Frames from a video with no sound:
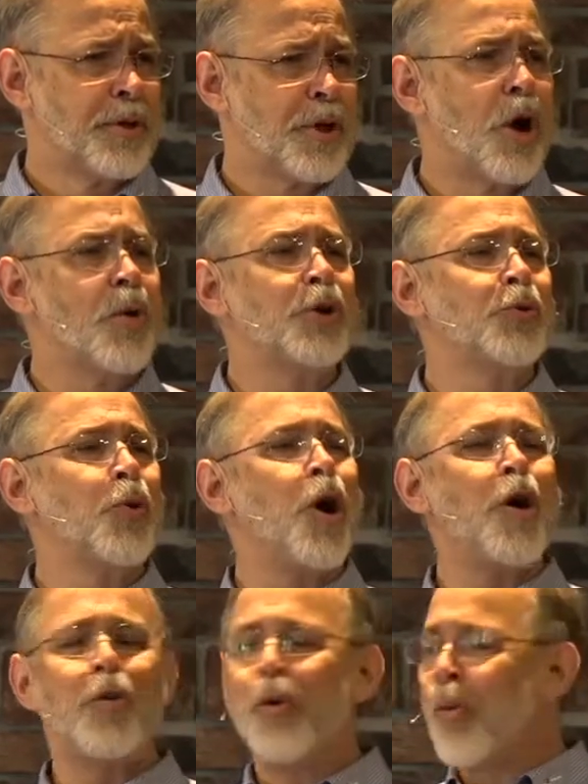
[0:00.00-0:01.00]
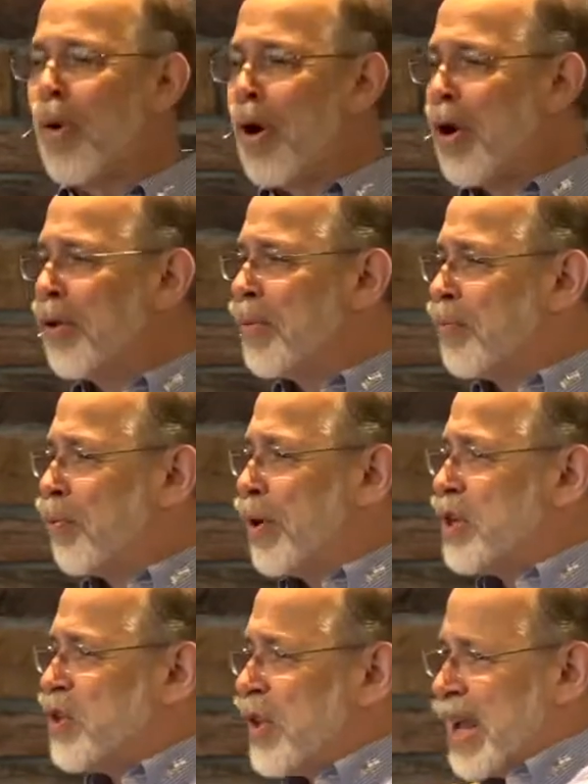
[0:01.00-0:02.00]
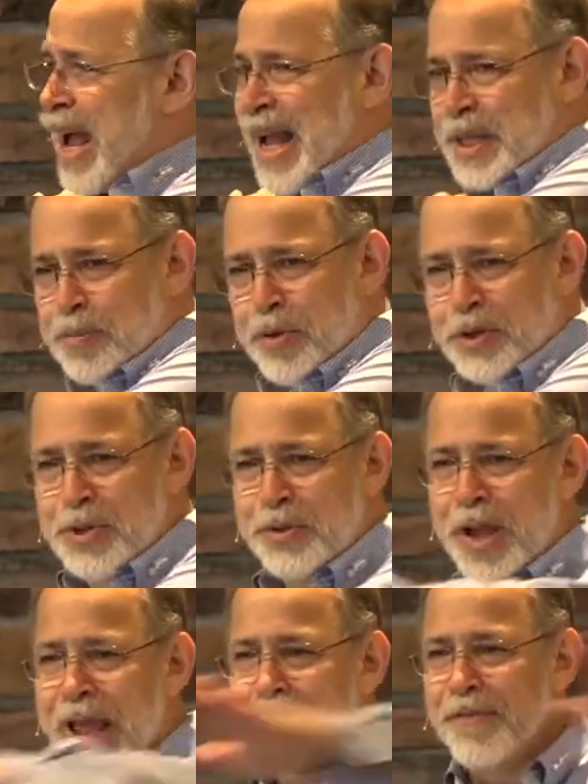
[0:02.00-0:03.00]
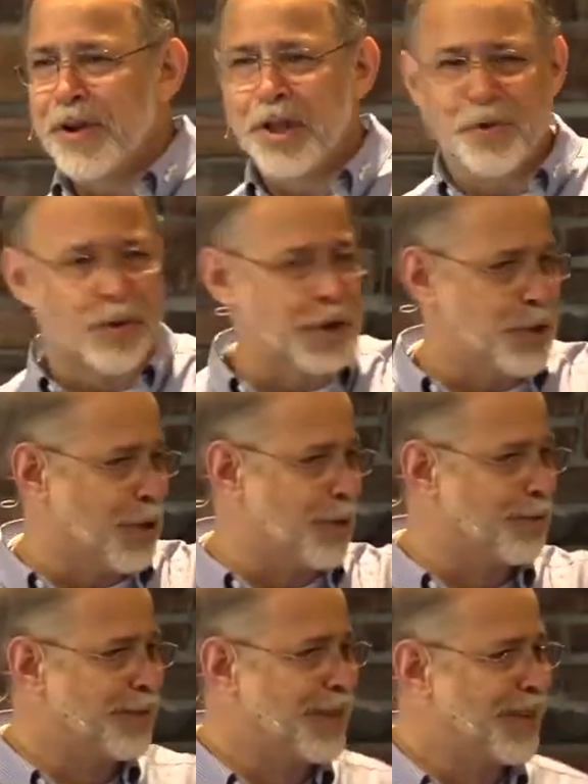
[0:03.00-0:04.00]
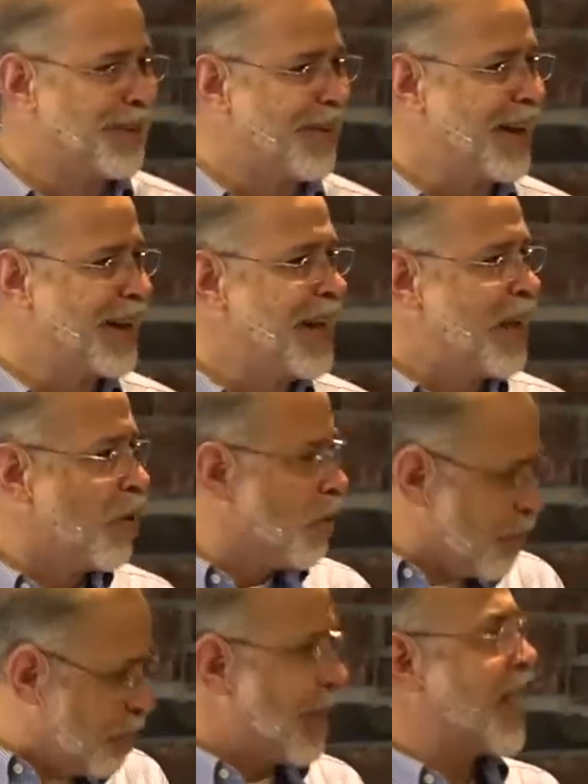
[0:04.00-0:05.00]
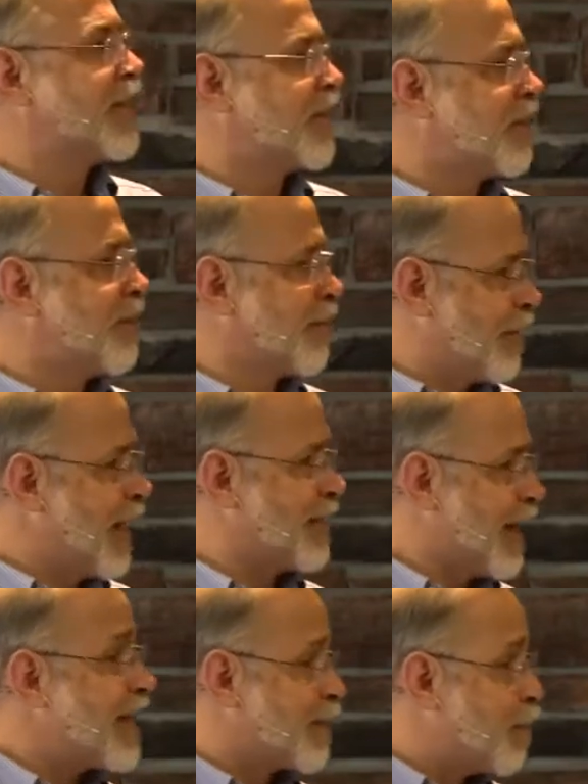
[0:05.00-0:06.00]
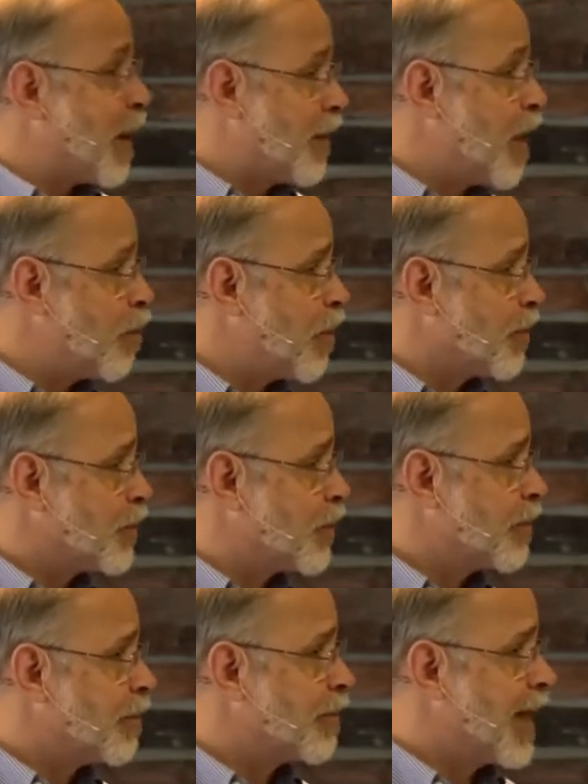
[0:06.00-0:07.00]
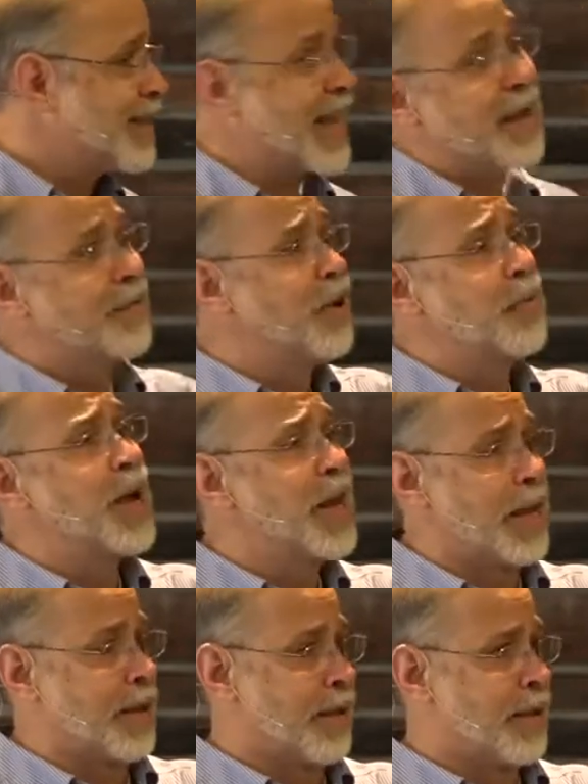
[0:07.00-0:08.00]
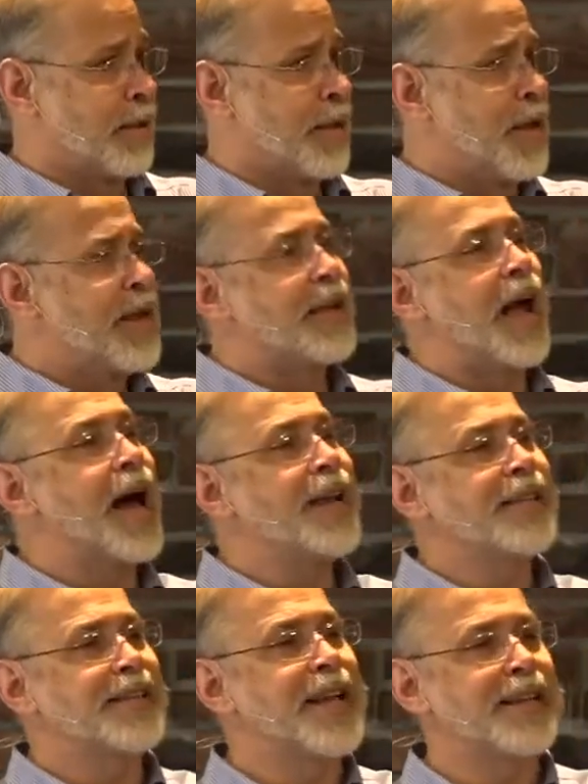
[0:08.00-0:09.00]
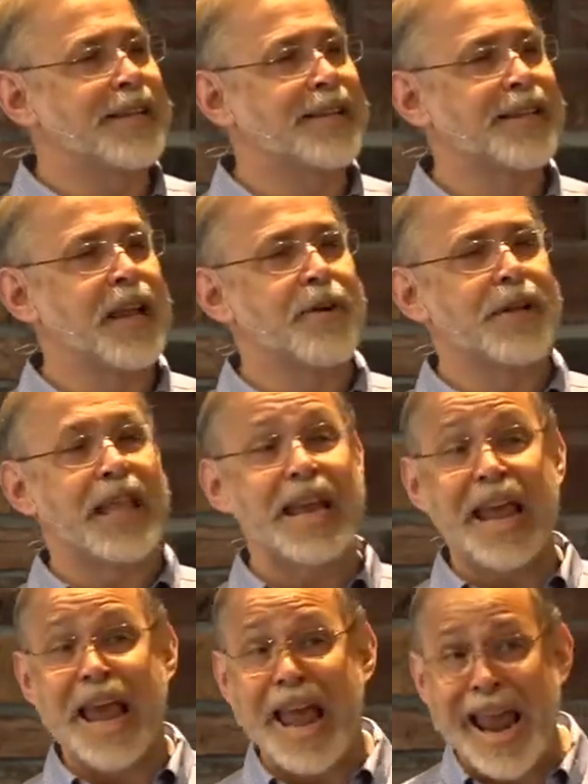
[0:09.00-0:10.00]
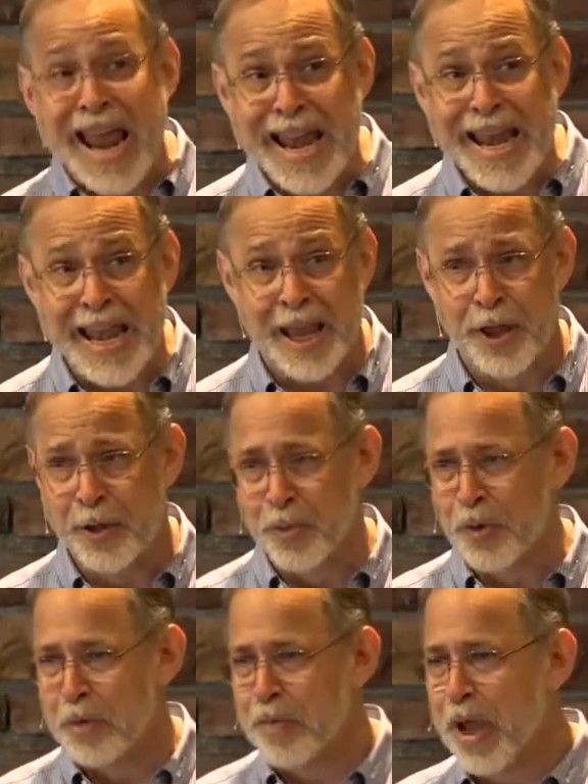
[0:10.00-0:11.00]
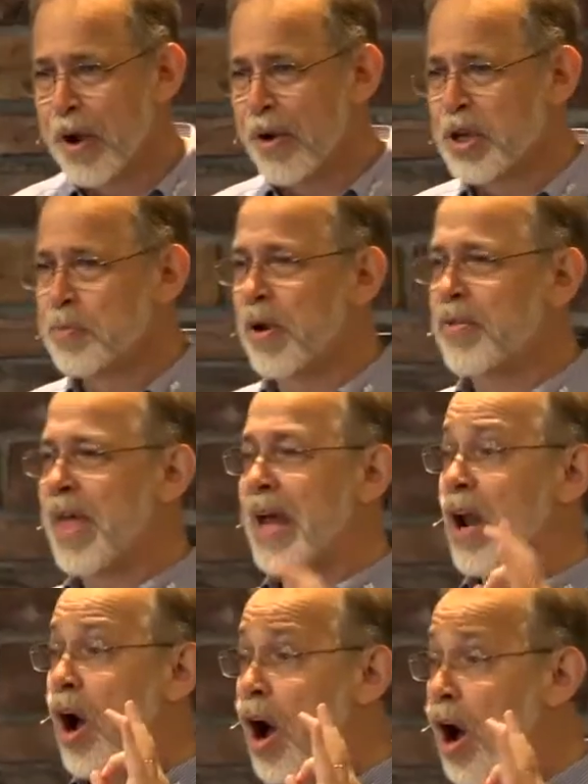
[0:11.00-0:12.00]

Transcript: Go into all the world and preach the gospel to every creature, right? That's, that, that's about numbers. That's everybody. God is not desiring that any would perish, but that